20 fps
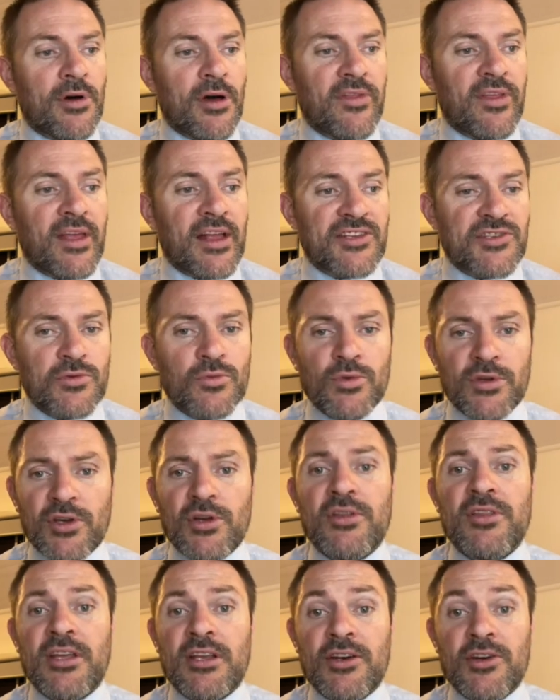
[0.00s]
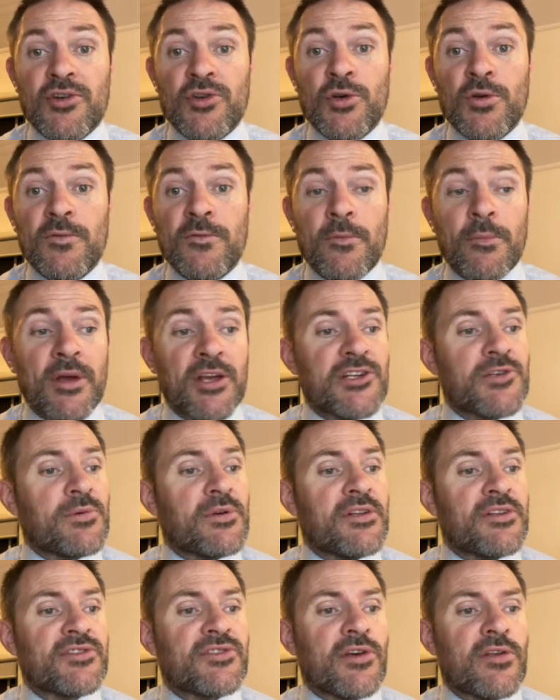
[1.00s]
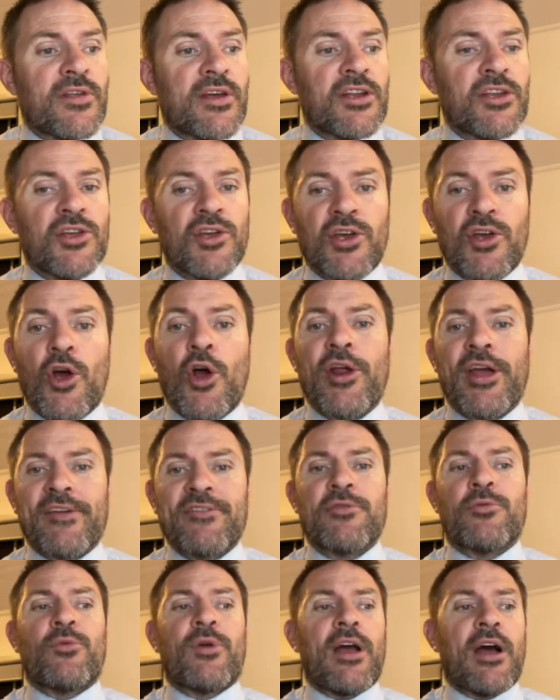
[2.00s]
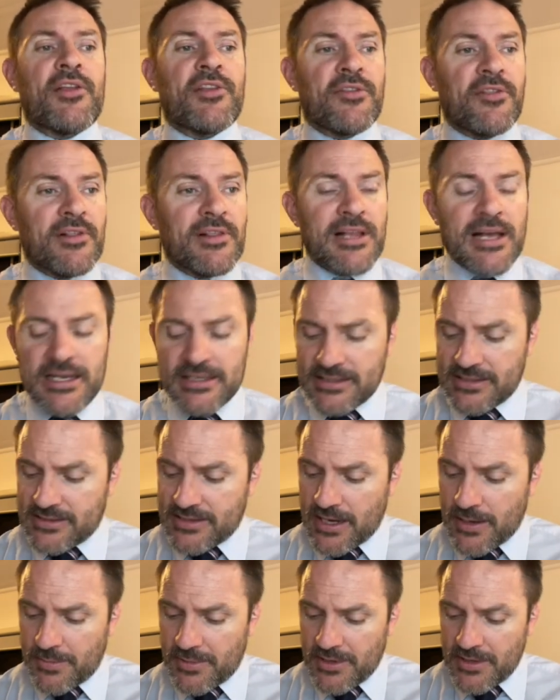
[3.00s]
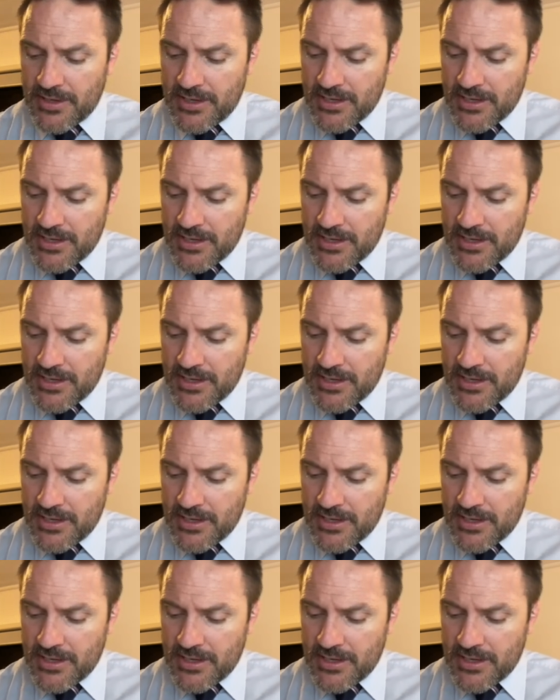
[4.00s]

I think that's a really good thing to do for measurements, so then you only have to round the last step.